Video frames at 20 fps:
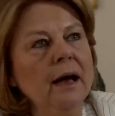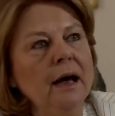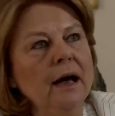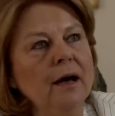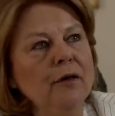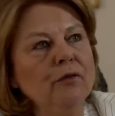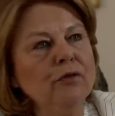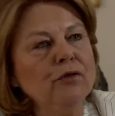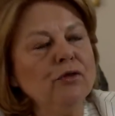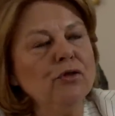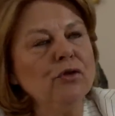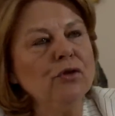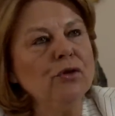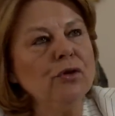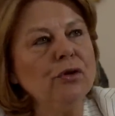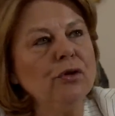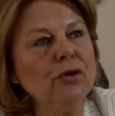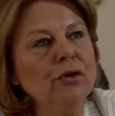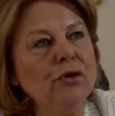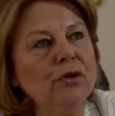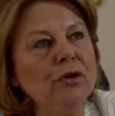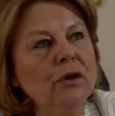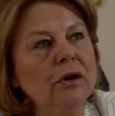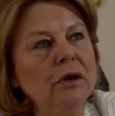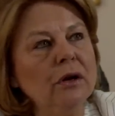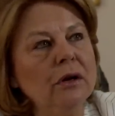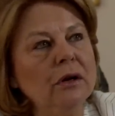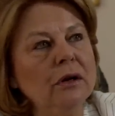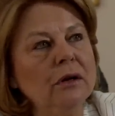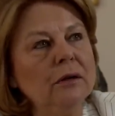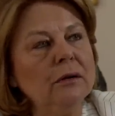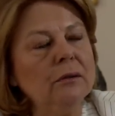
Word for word: after uh,